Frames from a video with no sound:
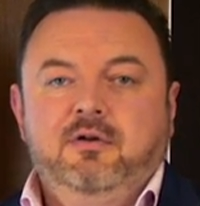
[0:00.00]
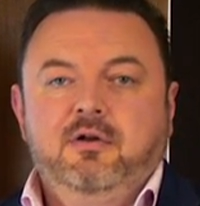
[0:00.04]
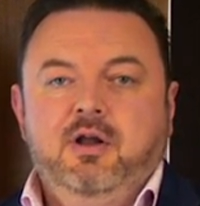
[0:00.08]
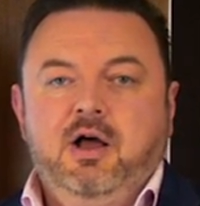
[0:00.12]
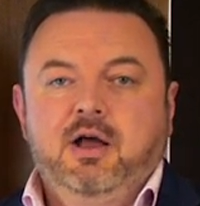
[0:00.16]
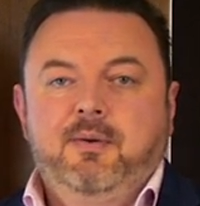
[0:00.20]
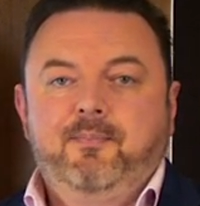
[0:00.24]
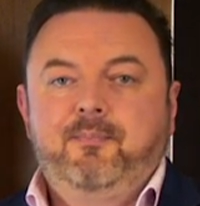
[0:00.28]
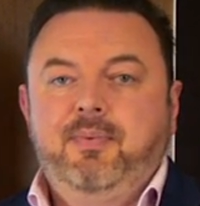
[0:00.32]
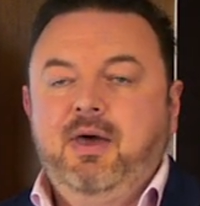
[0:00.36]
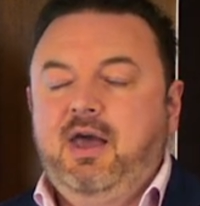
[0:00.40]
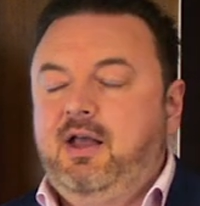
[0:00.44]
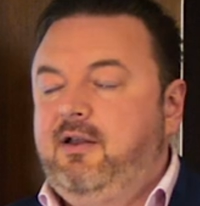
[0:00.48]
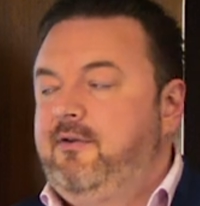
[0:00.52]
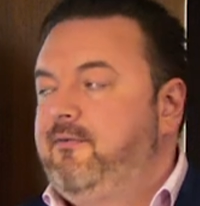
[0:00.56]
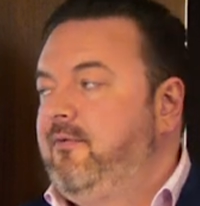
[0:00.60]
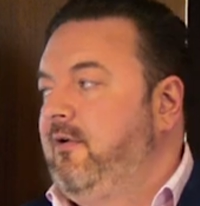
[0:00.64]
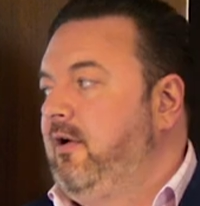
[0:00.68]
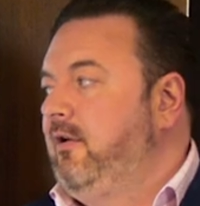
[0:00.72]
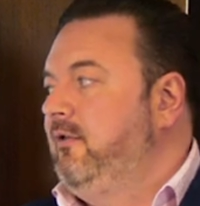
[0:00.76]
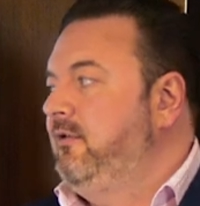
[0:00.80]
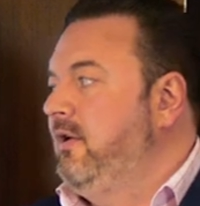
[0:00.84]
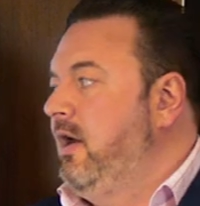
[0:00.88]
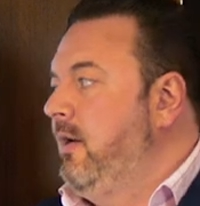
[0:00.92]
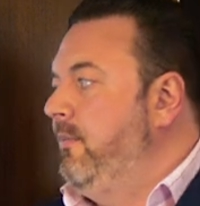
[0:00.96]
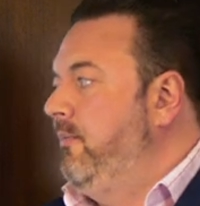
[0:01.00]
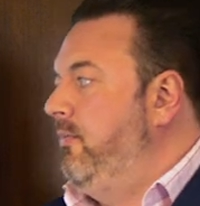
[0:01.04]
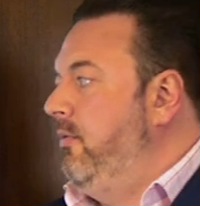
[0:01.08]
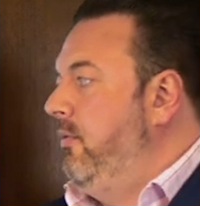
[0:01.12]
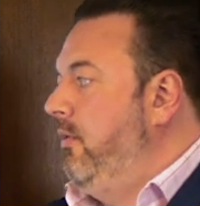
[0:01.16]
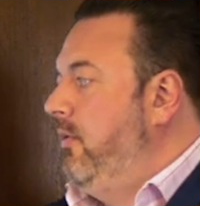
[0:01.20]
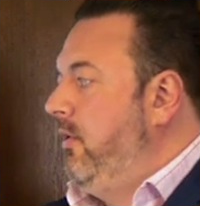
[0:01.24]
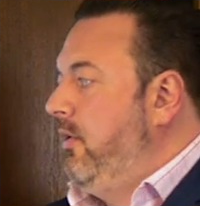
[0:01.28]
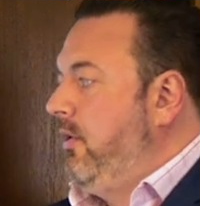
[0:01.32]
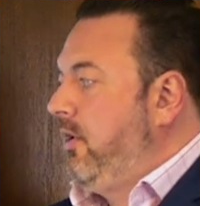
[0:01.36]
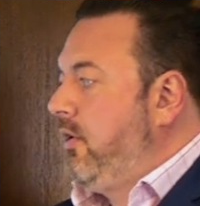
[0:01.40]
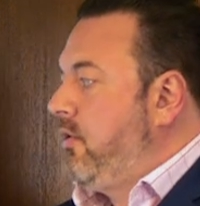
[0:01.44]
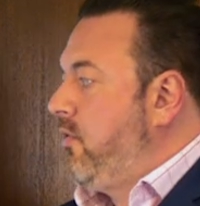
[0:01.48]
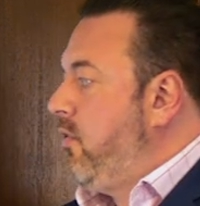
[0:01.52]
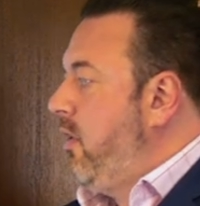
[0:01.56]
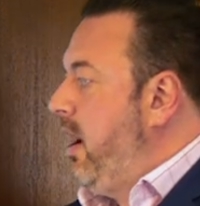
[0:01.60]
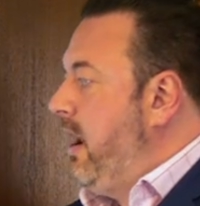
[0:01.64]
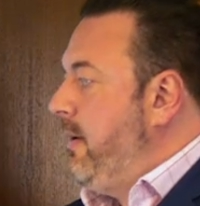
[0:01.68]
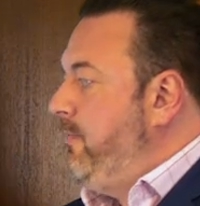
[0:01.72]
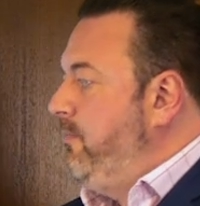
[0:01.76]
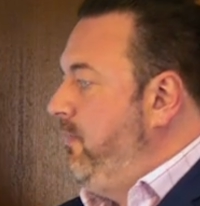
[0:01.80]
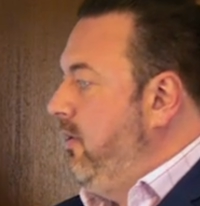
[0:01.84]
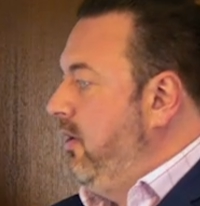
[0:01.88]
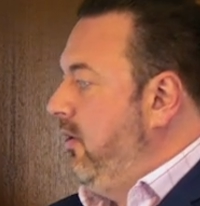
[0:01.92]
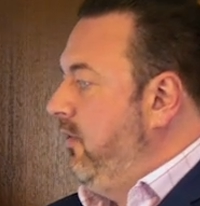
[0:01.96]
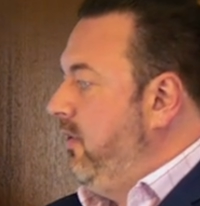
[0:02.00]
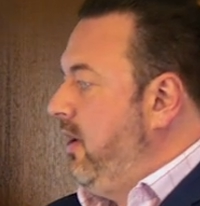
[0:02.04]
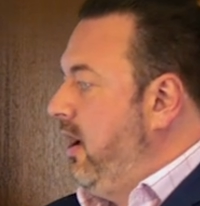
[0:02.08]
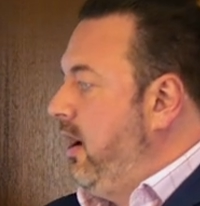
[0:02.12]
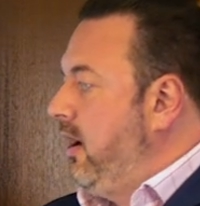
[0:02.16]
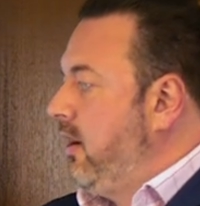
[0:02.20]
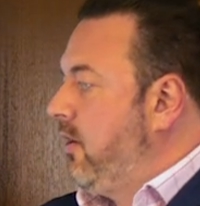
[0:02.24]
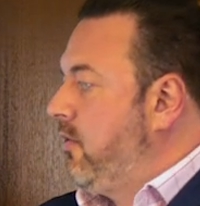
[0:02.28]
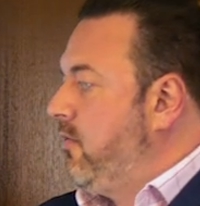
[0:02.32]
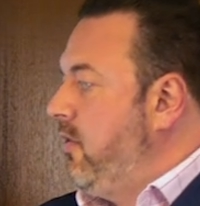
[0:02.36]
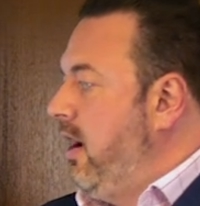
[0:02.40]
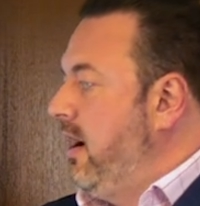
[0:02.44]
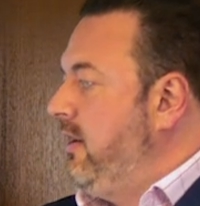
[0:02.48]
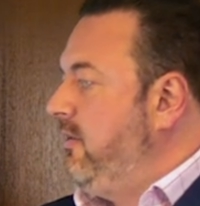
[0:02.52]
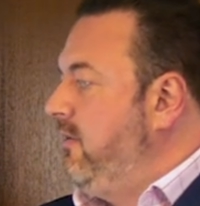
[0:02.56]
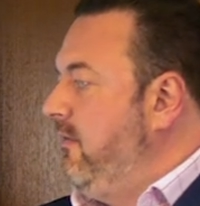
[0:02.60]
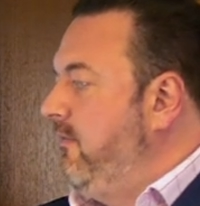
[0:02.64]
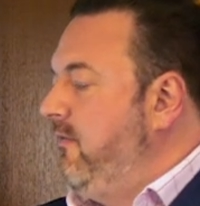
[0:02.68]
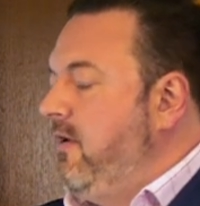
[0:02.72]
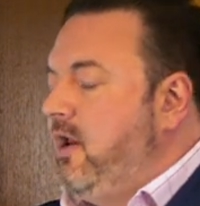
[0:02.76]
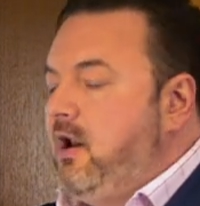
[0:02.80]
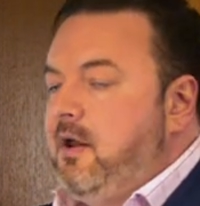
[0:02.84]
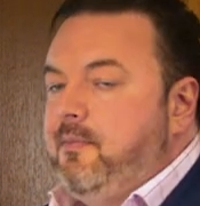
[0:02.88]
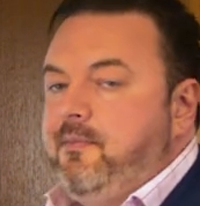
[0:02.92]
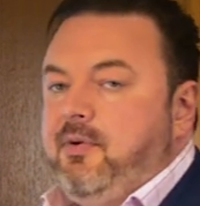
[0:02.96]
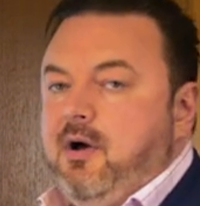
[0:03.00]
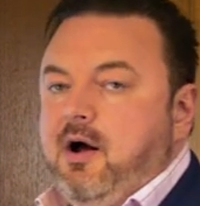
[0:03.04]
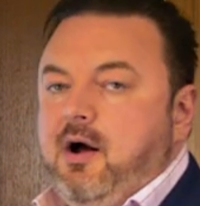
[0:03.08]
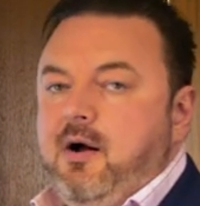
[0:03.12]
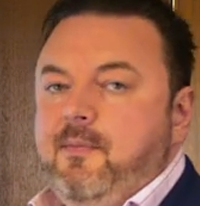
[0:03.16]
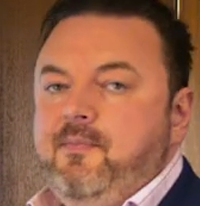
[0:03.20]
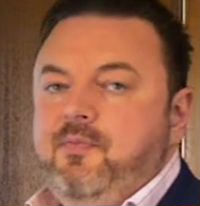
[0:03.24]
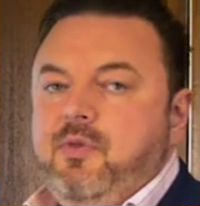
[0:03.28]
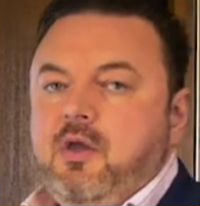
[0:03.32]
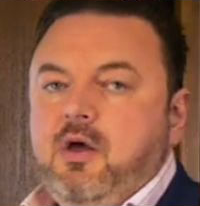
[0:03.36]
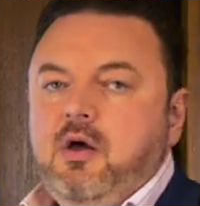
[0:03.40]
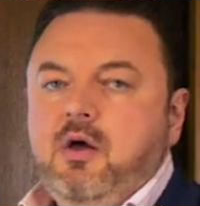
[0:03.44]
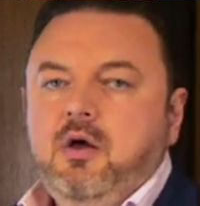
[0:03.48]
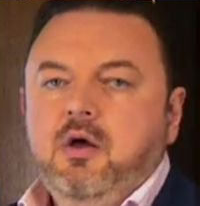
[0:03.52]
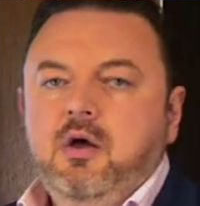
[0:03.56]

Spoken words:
Like Peak, for example, great builder, great developer.